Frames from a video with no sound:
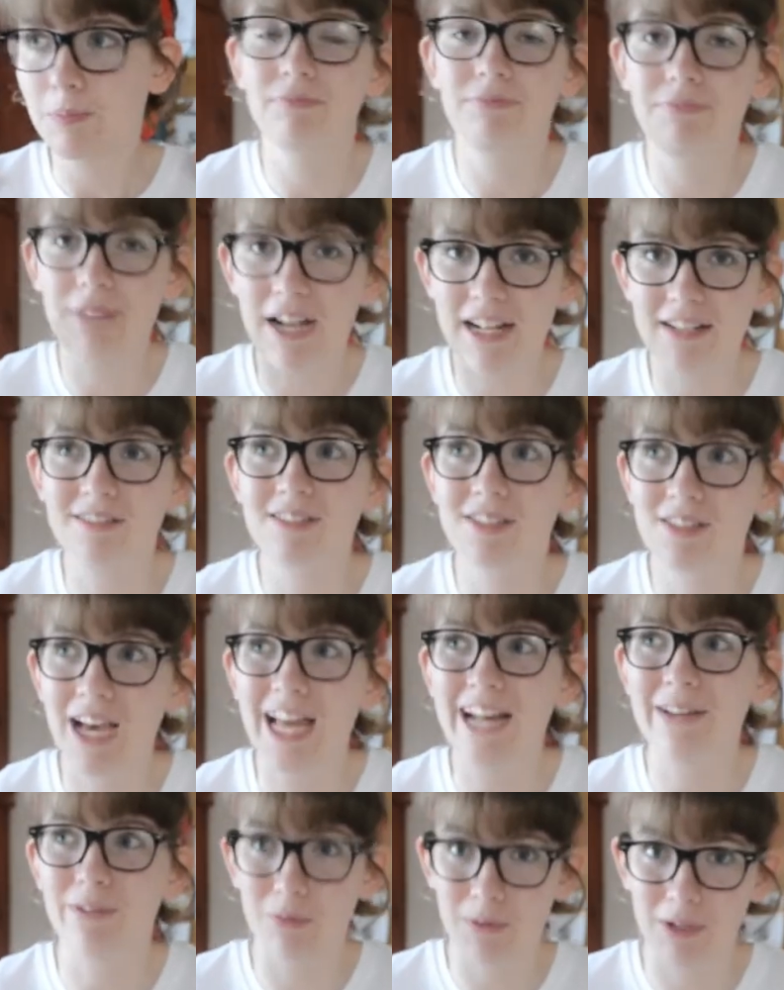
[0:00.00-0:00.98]
That's the
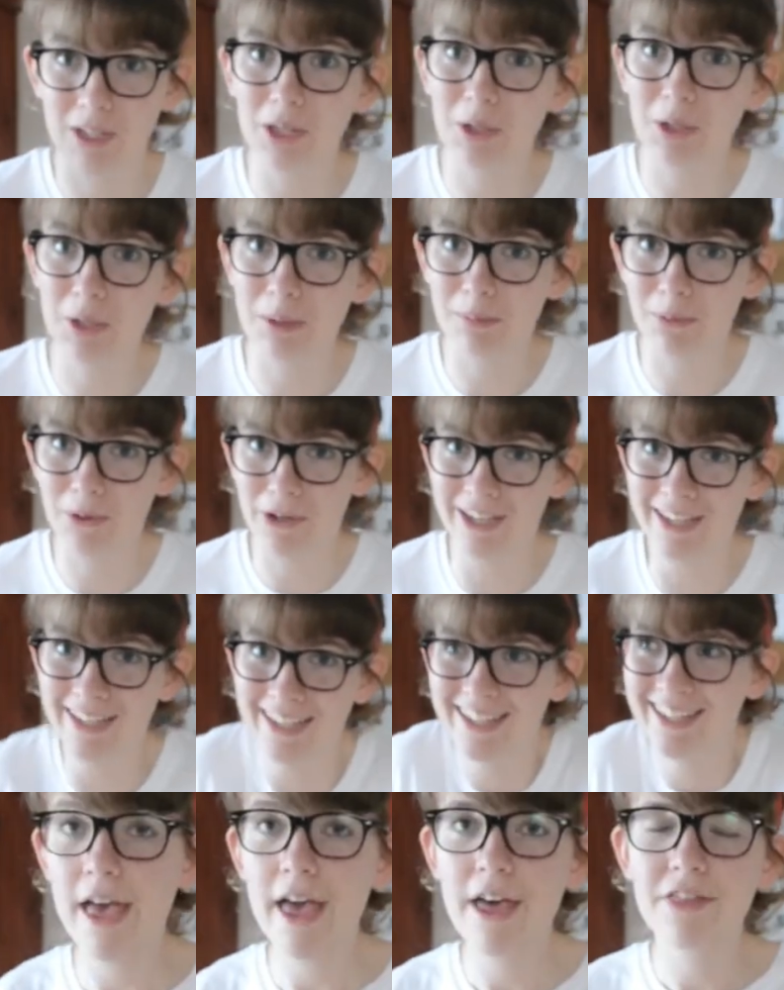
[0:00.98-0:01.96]
sign of a really good book.
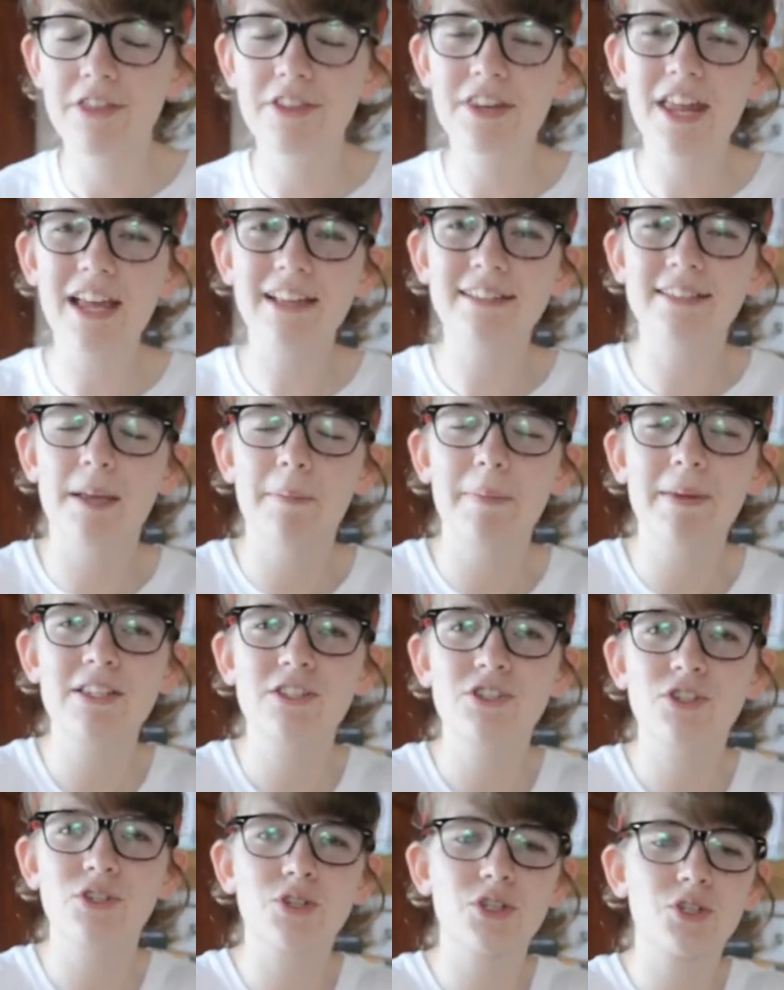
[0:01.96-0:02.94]
The next step is
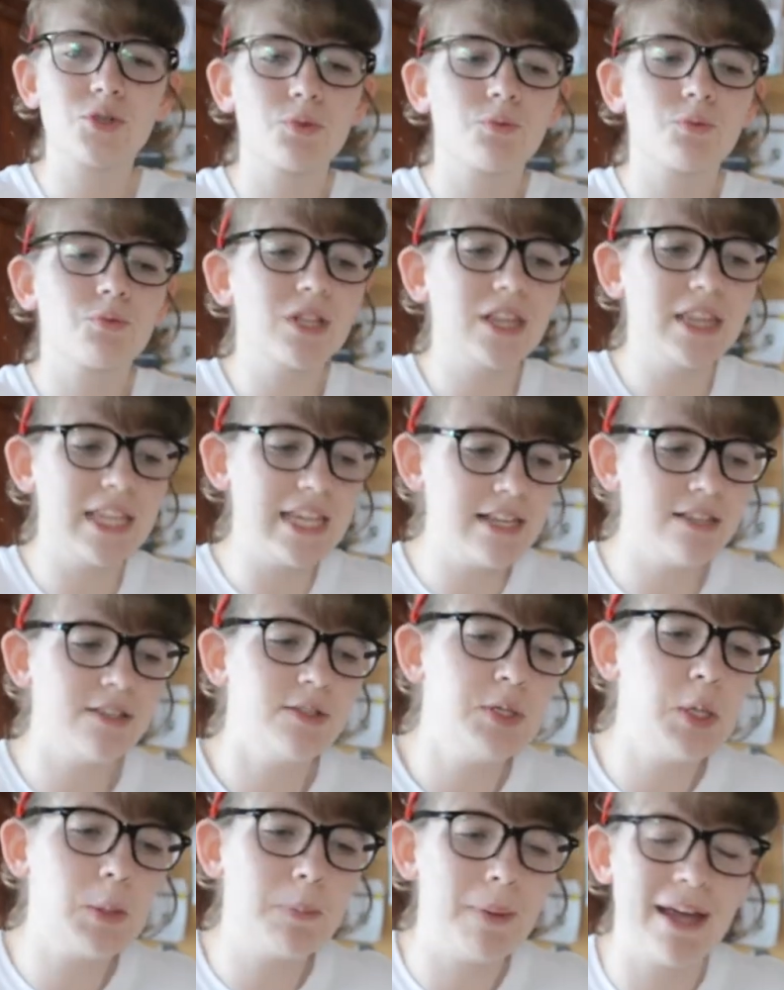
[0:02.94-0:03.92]
to just release
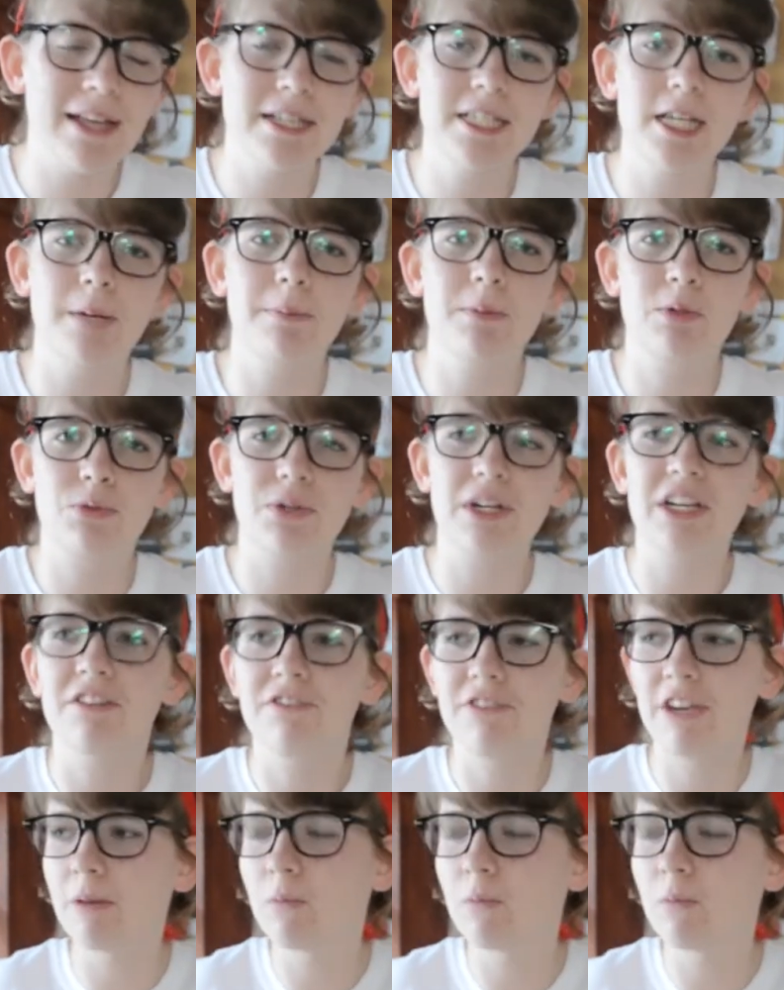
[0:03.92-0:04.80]
your pent-up grief in